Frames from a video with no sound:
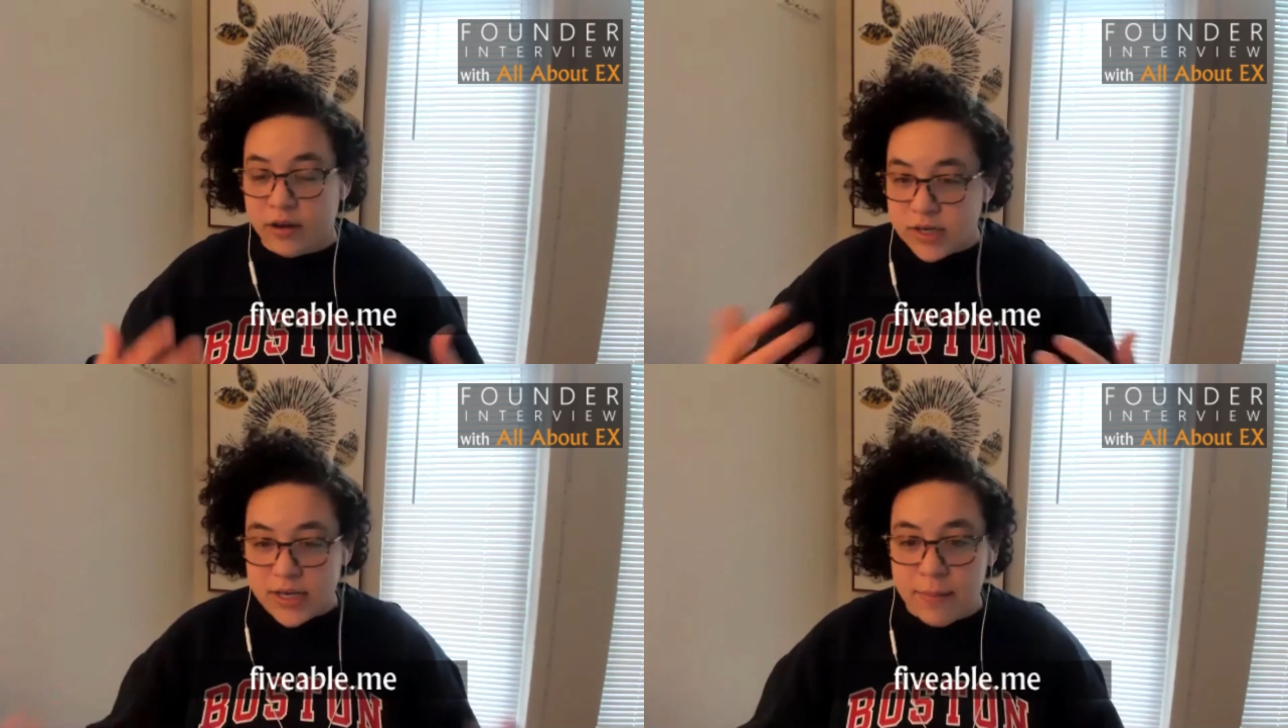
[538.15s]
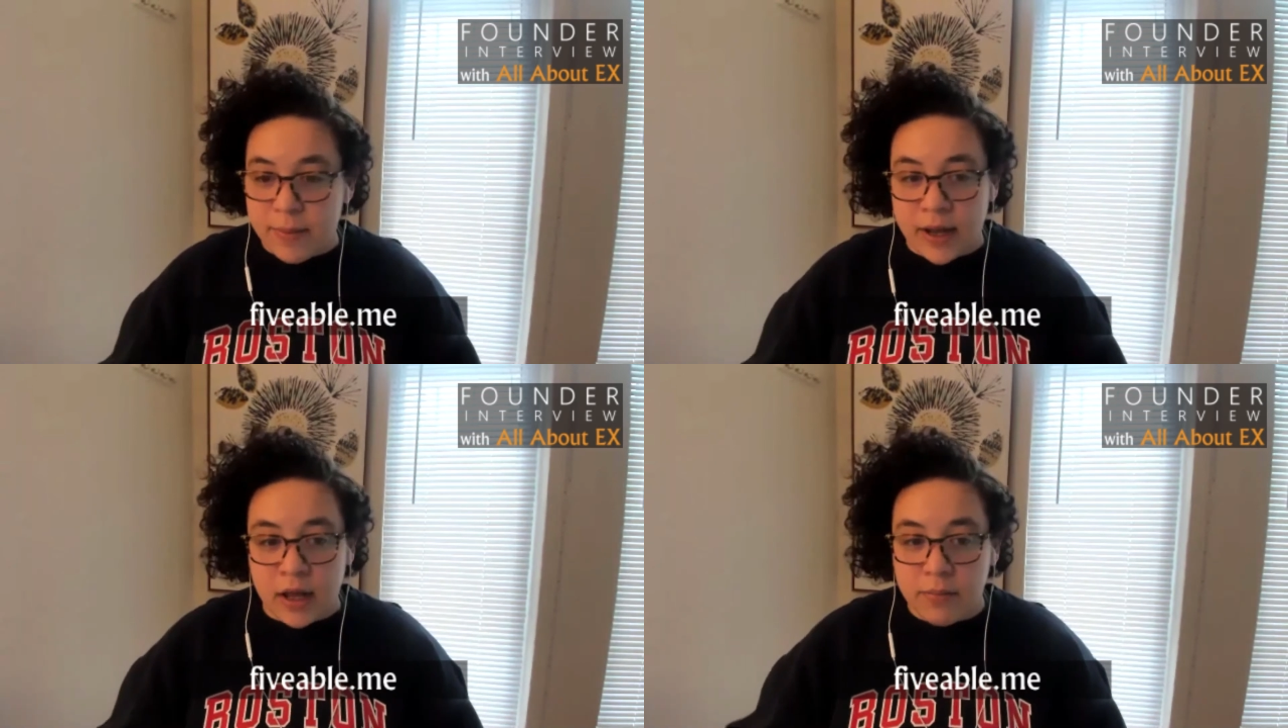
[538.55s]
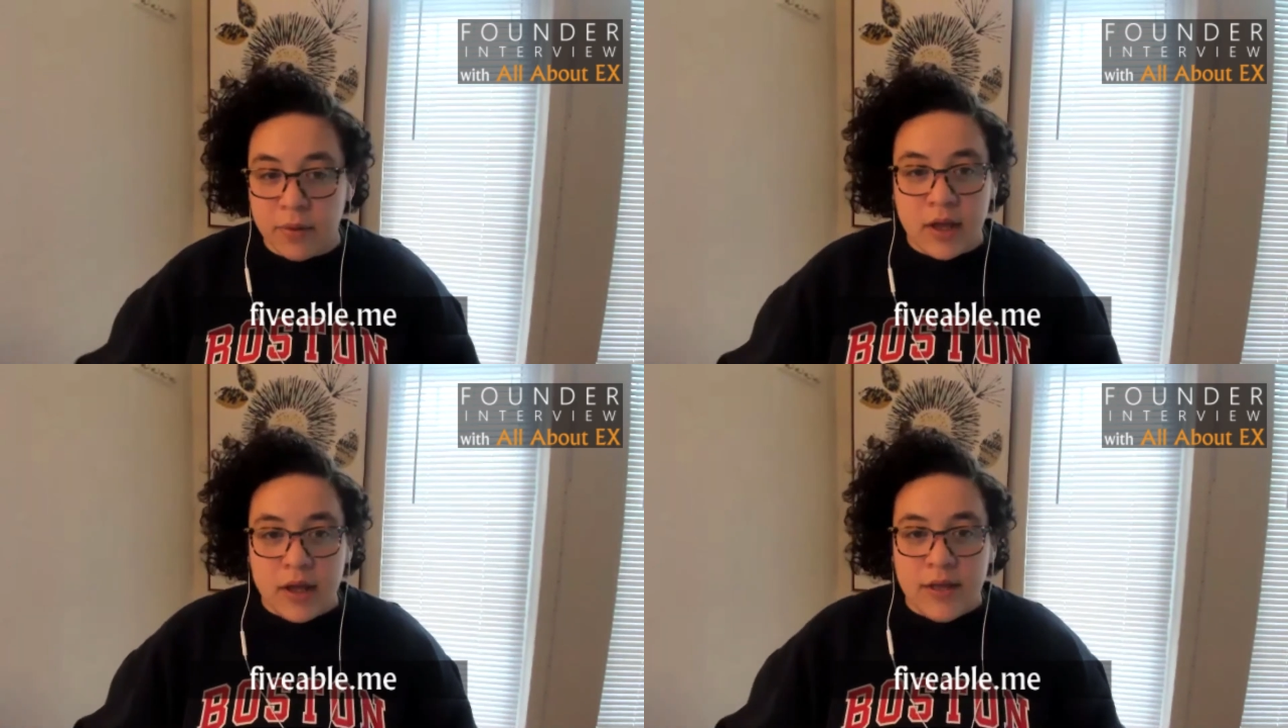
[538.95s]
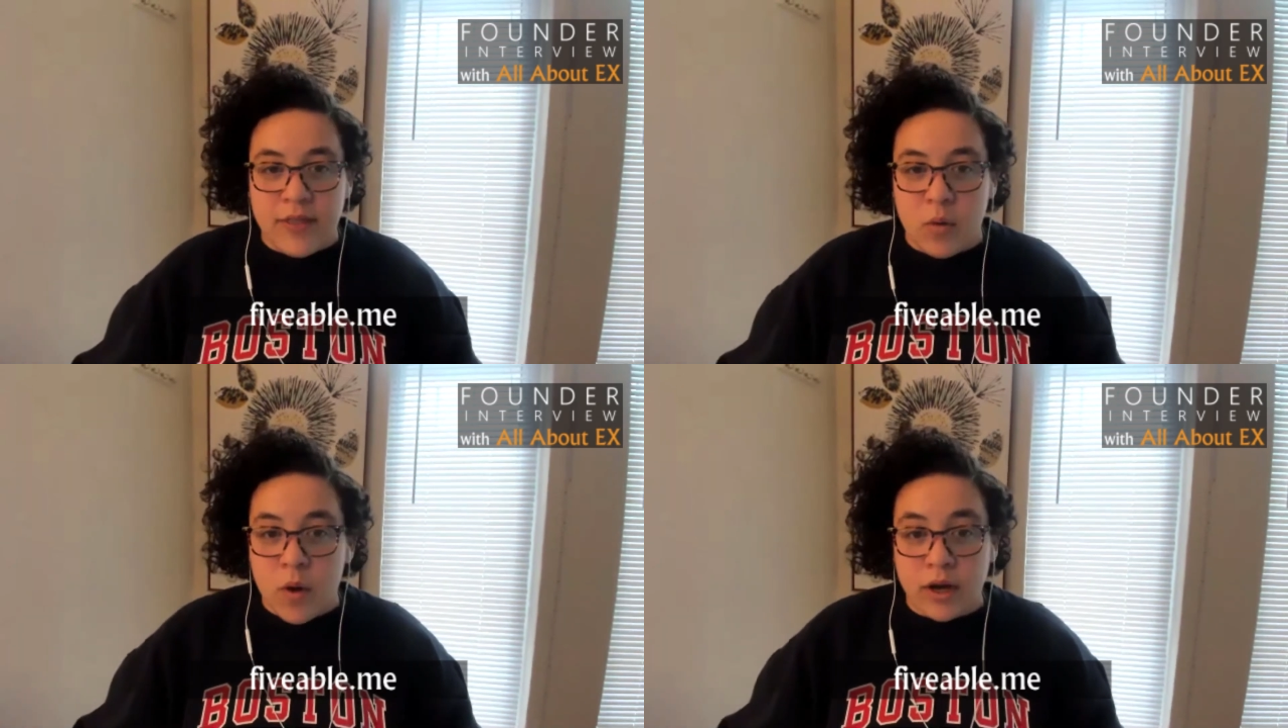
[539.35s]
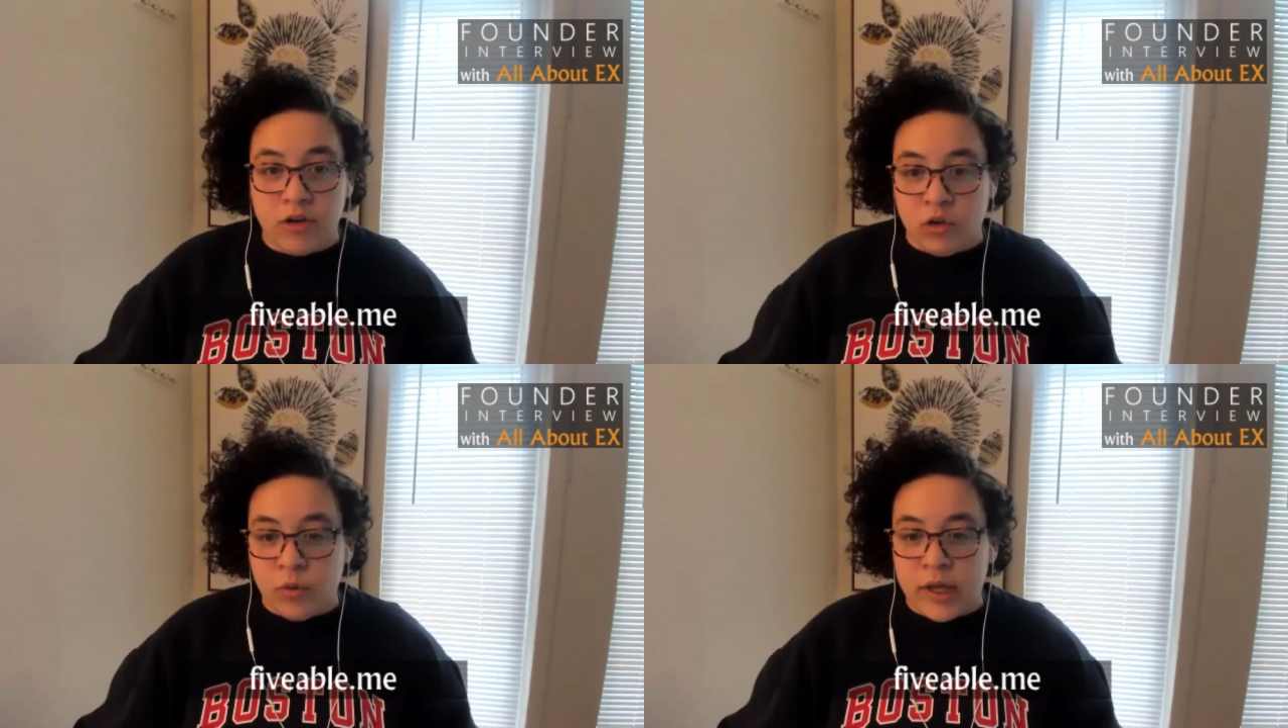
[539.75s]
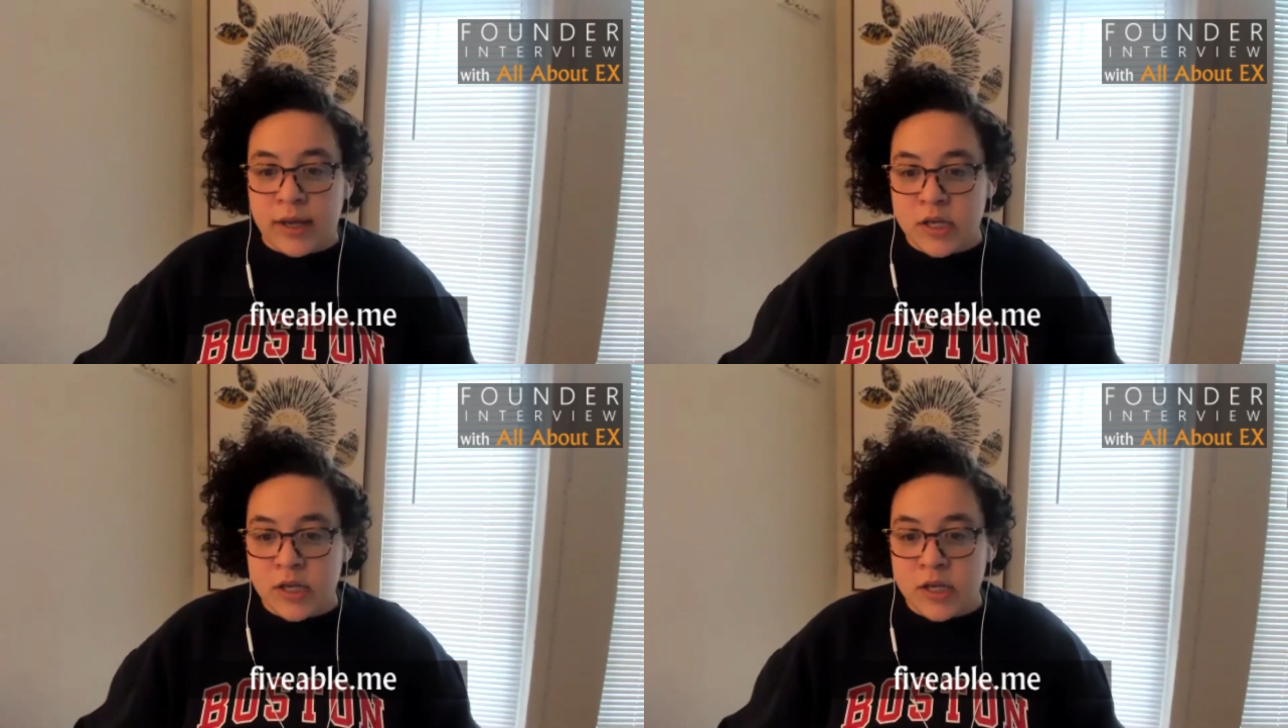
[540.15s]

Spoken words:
that are stepping up, that want to do it.